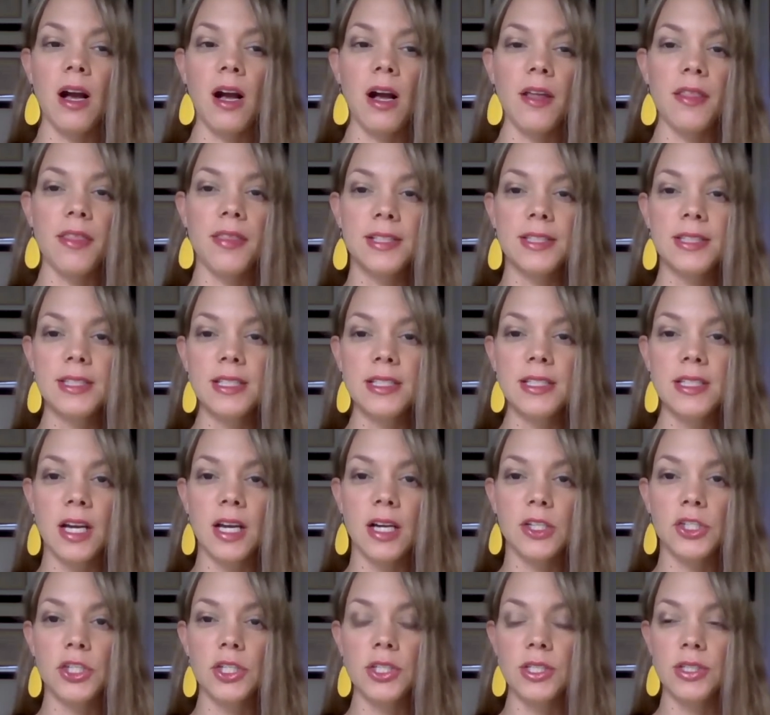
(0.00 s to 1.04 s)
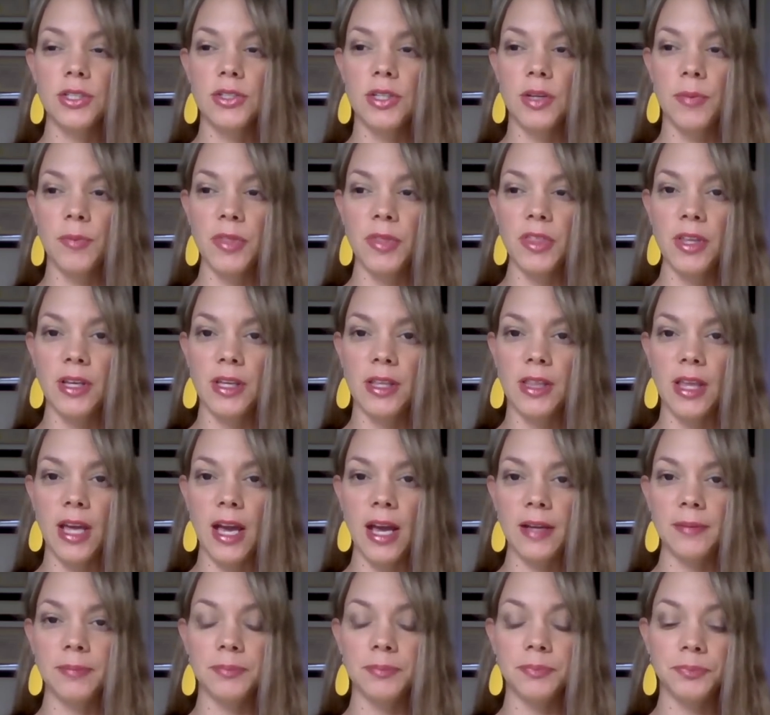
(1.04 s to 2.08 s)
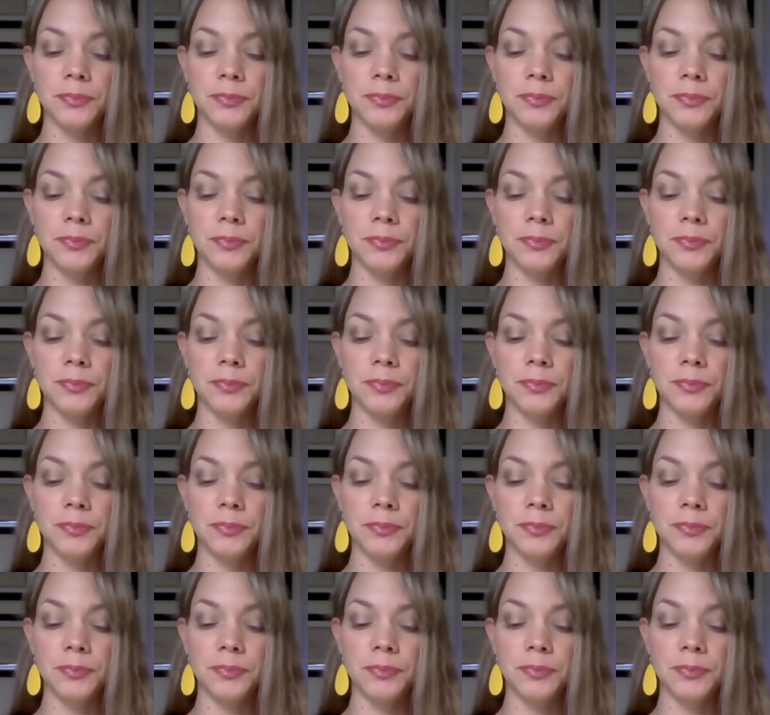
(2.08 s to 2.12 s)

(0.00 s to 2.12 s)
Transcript: This discussion is something that